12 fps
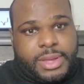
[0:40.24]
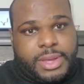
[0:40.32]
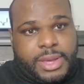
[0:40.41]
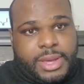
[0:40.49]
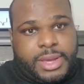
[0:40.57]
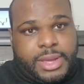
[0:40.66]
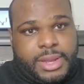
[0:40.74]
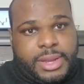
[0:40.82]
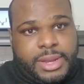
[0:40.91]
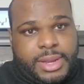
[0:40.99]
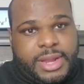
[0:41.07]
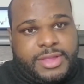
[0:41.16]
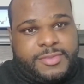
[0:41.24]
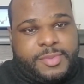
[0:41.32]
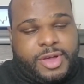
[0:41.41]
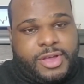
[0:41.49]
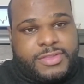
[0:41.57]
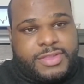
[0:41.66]
and that is
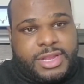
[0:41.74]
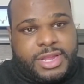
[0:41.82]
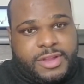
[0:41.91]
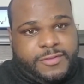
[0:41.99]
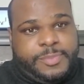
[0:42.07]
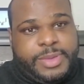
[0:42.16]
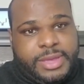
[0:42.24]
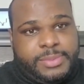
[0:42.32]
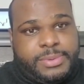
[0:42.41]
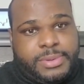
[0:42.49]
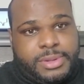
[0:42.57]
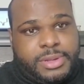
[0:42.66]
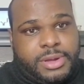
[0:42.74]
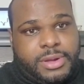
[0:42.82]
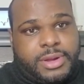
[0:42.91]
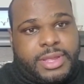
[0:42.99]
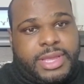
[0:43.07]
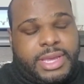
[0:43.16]
because a lot of people
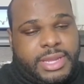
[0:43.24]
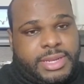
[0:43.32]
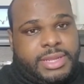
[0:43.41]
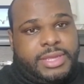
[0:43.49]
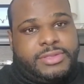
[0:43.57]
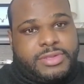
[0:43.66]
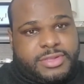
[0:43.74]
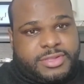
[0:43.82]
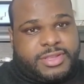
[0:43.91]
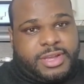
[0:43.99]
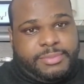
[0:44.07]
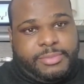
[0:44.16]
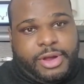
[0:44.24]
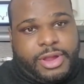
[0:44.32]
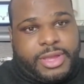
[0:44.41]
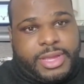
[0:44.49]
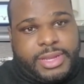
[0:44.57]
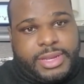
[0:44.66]
are getting into the stock
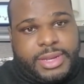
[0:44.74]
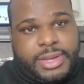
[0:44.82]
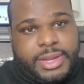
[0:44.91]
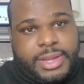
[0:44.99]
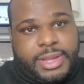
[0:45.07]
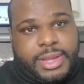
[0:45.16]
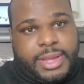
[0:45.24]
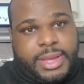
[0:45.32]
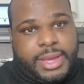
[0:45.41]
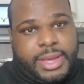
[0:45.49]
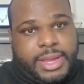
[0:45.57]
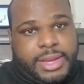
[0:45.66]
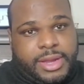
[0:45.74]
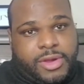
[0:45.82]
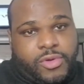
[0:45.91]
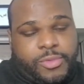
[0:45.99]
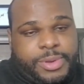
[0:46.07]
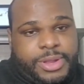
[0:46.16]
market and
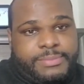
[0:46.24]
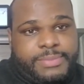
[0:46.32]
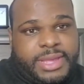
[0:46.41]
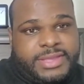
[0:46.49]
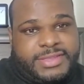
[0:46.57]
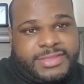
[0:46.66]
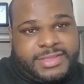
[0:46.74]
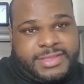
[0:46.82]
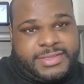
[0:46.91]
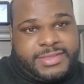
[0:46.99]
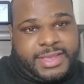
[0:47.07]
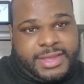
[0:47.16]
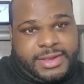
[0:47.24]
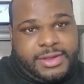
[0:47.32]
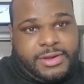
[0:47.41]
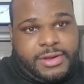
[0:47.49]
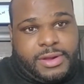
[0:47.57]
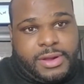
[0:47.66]
they're opening businesses and
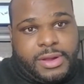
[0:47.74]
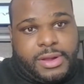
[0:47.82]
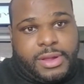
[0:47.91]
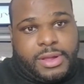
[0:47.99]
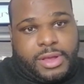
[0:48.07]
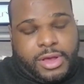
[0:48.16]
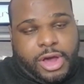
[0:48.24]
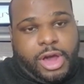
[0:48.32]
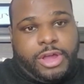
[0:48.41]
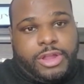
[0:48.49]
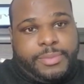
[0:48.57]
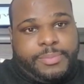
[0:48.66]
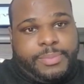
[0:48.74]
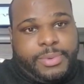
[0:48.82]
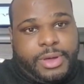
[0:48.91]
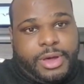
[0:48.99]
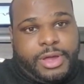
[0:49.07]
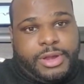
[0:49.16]
they're caught up
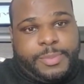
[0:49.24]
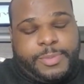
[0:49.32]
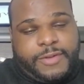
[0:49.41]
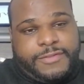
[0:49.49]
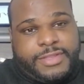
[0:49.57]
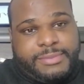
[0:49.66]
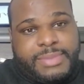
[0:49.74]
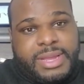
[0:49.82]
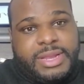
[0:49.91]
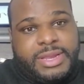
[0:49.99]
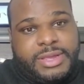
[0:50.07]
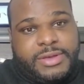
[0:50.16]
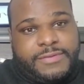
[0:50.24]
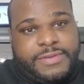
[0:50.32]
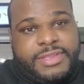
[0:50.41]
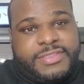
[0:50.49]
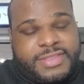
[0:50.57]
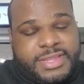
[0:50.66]
on the profitability of
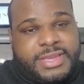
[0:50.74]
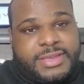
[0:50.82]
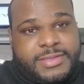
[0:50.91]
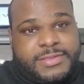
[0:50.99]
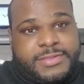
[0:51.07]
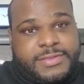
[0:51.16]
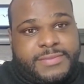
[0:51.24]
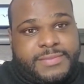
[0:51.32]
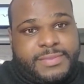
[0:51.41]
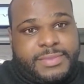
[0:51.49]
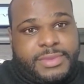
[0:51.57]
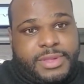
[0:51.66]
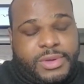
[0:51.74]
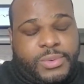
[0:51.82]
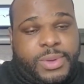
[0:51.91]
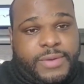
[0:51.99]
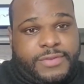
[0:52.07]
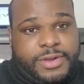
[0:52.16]
these things.
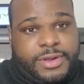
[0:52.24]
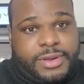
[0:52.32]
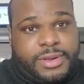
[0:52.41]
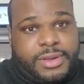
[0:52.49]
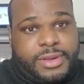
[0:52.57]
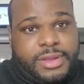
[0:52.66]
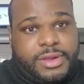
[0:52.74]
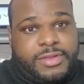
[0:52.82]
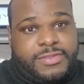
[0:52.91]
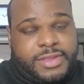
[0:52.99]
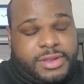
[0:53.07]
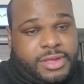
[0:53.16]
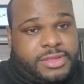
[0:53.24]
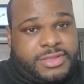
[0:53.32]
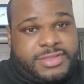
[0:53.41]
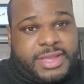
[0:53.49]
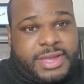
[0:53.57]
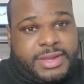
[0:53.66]
However, there is another
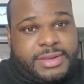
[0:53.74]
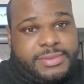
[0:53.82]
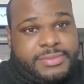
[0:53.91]
side